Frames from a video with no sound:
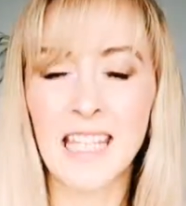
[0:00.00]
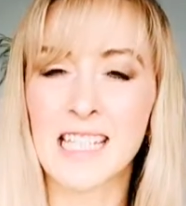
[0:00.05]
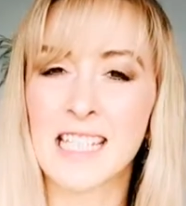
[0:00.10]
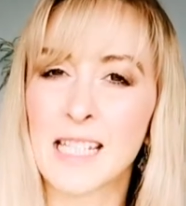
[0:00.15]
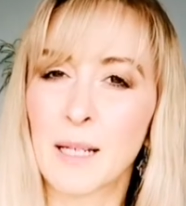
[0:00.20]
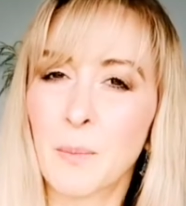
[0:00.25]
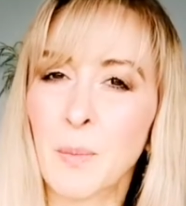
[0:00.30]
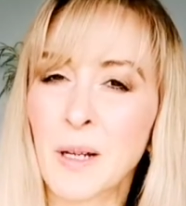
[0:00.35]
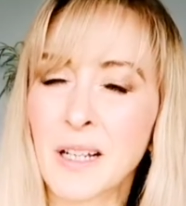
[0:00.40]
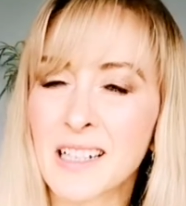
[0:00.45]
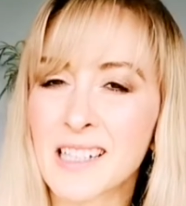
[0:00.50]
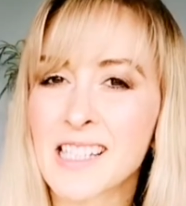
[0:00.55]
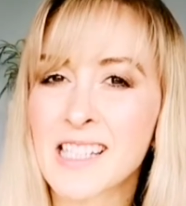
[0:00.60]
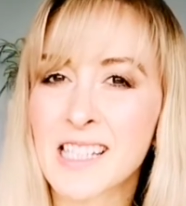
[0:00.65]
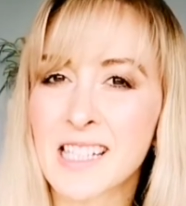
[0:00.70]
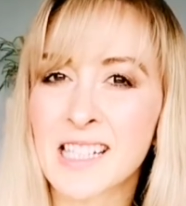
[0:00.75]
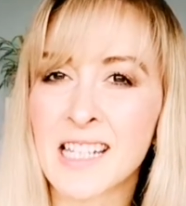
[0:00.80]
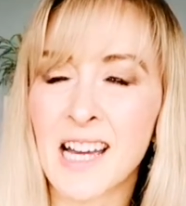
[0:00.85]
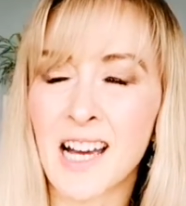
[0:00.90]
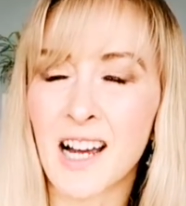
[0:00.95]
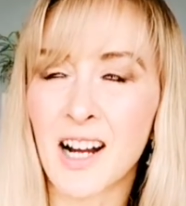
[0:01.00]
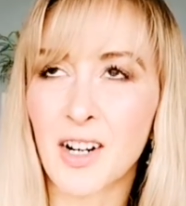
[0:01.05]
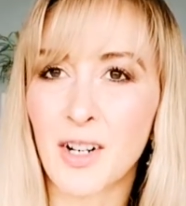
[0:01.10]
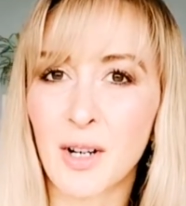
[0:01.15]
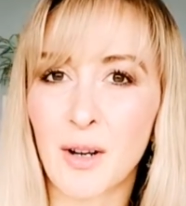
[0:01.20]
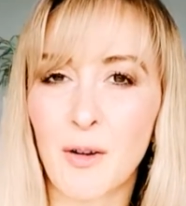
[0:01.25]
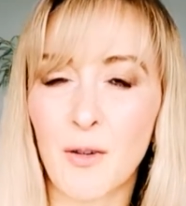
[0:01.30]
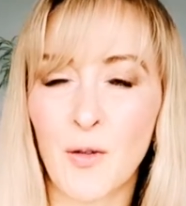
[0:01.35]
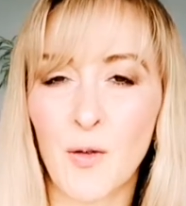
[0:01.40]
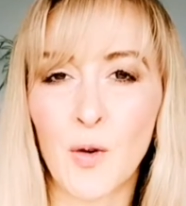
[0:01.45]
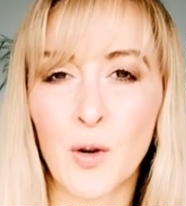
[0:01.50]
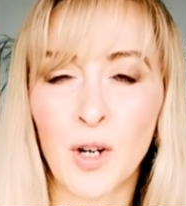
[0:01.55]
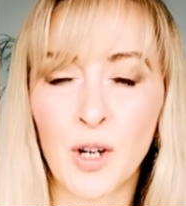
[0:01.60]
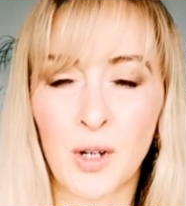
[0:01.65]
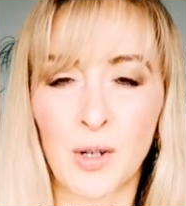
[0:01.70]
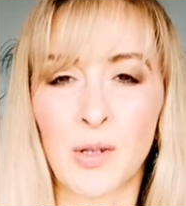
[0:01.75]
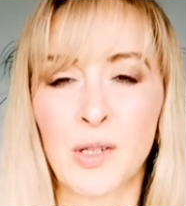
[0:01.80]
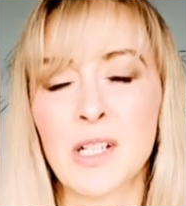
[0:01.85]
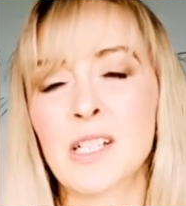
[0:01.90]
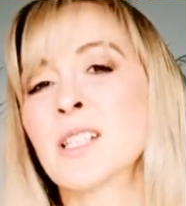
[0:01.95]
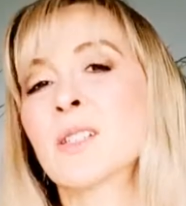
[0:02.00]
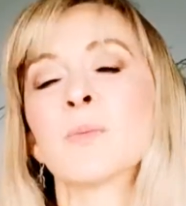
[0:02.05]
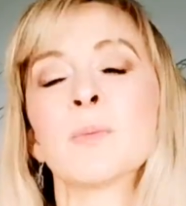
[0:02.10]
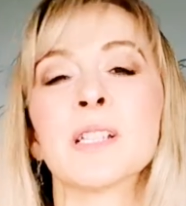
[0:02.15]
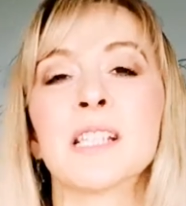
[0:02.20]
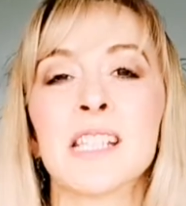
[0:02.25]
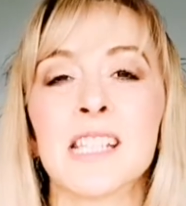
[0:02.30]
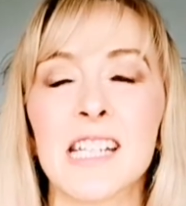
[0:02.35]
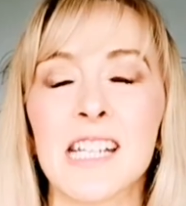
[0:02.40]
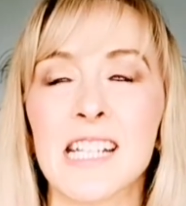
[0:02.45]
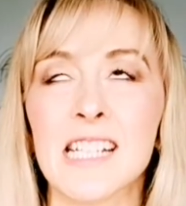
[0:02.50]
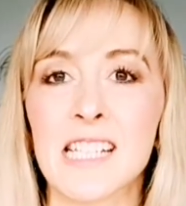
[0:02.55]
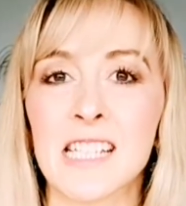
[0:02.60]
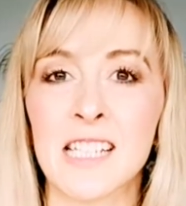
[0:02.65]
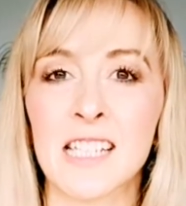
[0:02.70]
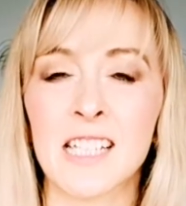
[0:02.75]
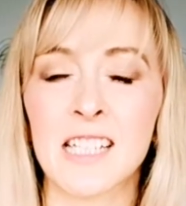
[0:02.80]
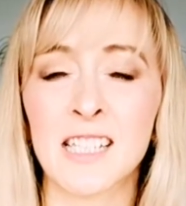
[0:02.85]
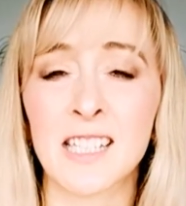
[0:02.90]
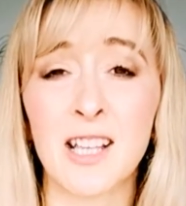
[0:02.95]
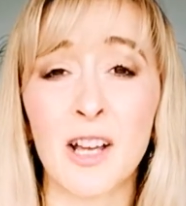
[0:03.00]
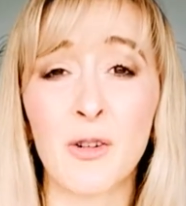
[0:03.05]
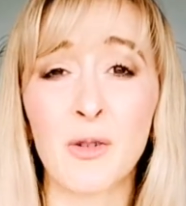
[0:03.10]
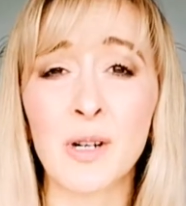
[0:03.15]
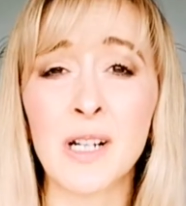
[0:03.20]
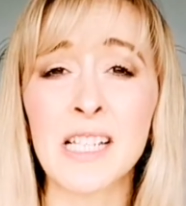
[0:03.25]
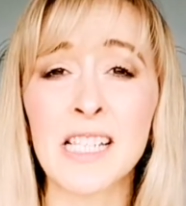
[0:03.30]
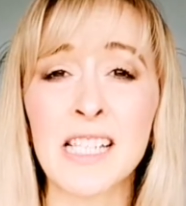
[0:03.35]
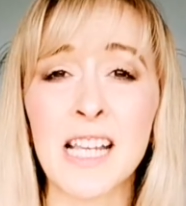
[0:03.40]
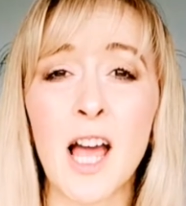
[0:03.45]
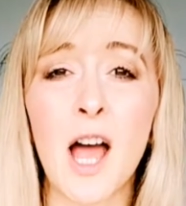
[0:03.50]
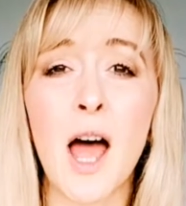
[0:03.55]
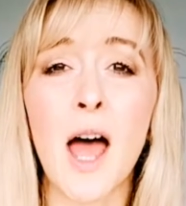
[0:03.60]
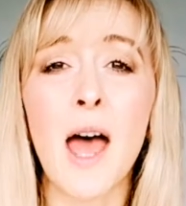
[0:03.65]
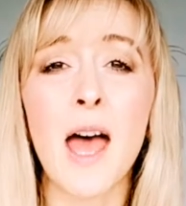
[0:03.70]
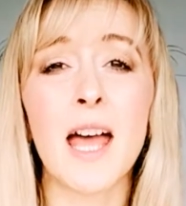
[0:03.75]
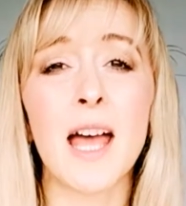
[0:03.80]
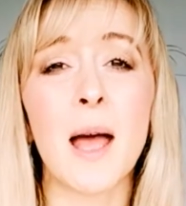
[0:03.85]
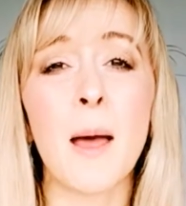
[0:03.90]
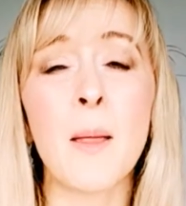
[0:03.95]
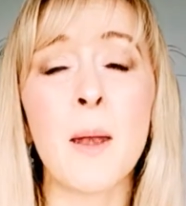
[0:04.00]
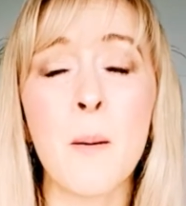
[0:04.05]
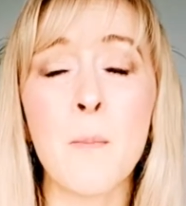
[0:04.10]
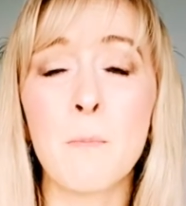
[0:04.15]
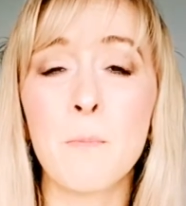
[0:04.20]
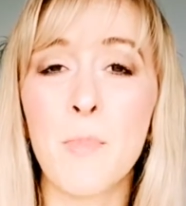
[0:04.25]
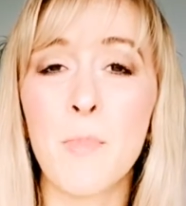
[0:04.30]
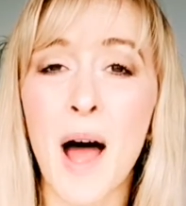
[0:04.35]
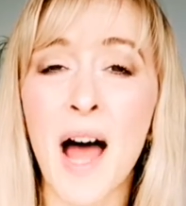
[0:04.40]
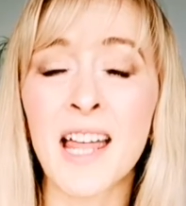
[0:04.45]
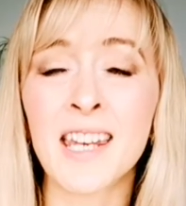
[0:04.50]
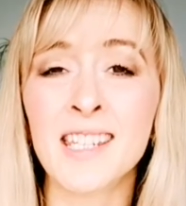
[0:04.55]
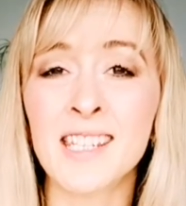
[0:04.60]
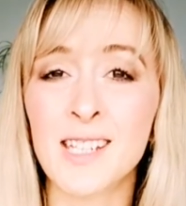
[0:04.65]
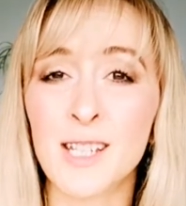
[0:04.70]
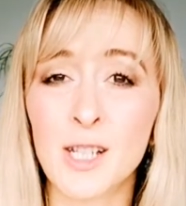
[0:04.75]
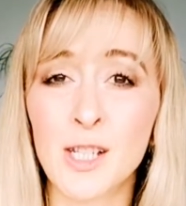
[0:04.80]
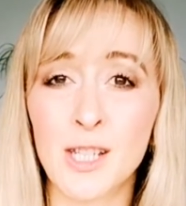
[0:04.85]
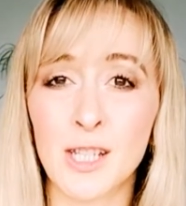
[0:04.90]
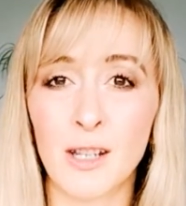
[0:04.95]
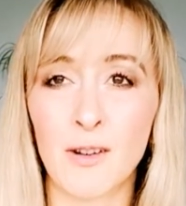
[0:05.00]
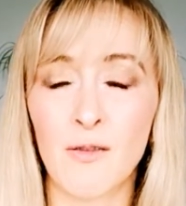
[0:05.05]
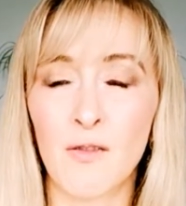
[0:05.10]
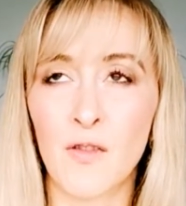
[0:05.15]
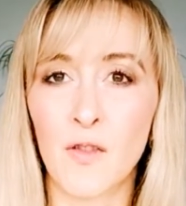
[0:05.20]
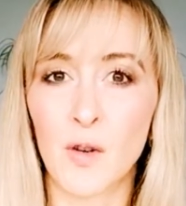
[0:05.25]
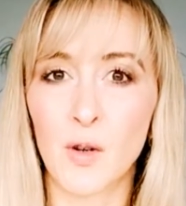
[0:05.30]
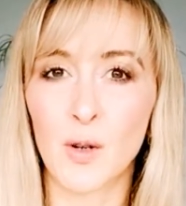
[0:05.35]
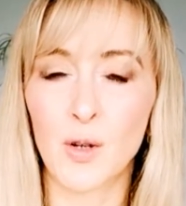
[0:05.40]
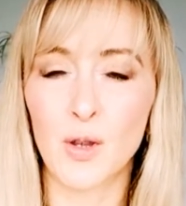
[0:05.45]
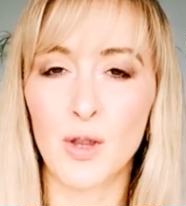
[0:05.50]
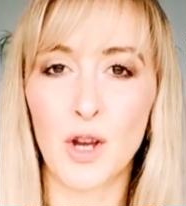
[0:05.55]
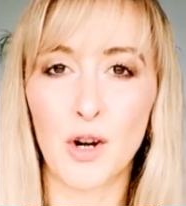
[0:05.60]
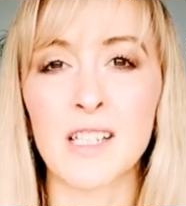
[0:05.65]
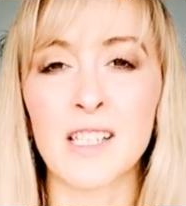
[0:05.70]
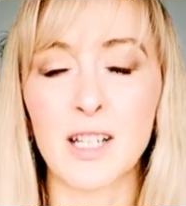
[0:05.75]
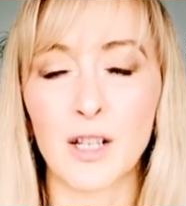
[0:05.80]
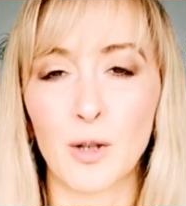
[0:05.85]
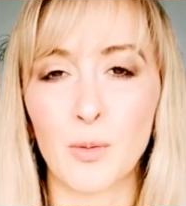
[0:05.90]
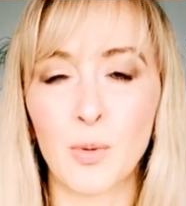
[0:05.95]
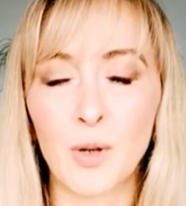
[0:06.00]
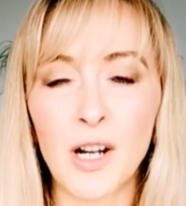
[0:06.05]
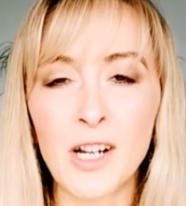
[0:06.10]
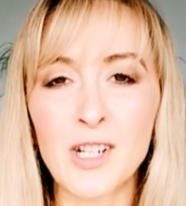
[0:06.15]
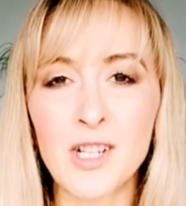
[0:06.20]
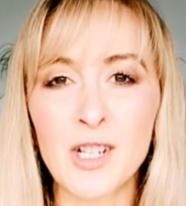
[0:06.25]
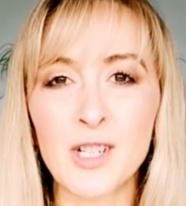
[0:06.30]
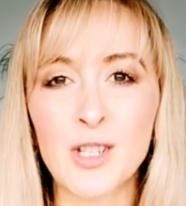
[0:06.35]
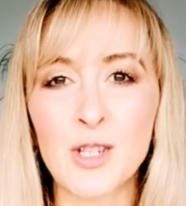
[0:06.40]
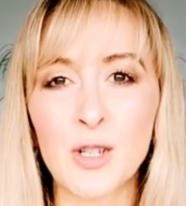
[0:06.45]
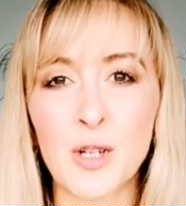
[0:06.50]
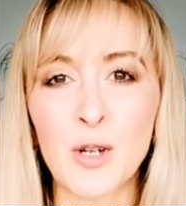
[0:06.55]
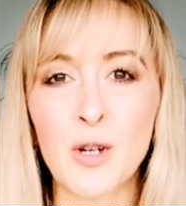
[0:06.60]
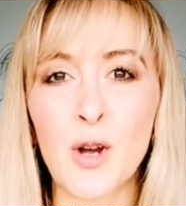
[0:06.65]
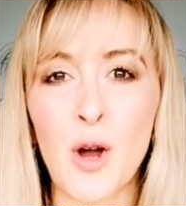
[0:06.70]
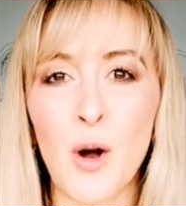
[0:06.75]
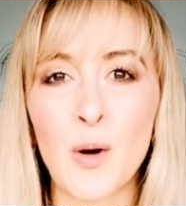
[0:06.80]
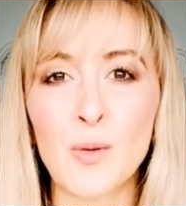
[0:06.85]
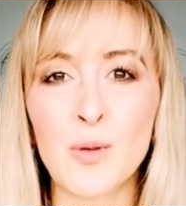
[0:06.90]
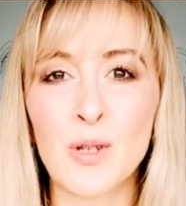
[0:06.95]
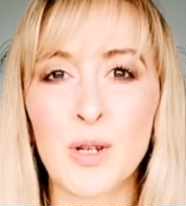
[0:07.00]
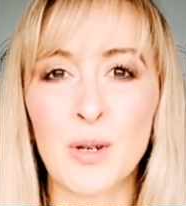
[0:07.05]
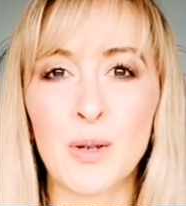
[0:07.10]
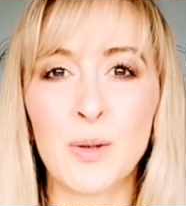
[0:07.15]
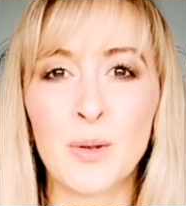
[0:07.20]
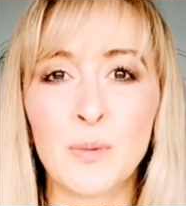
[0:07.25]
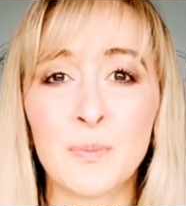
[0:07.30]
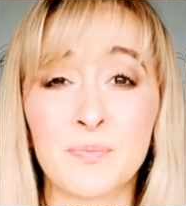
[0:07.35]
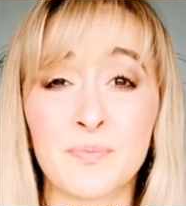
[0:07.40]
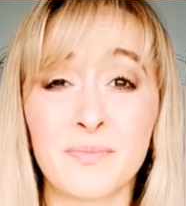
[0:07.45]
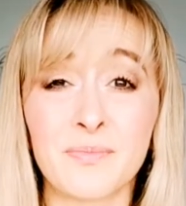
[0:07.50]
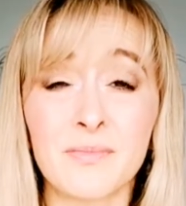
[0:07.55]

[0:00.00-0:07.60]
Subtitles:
The typical scenario for Christmas season is there is an abundance in food celebrations to go to,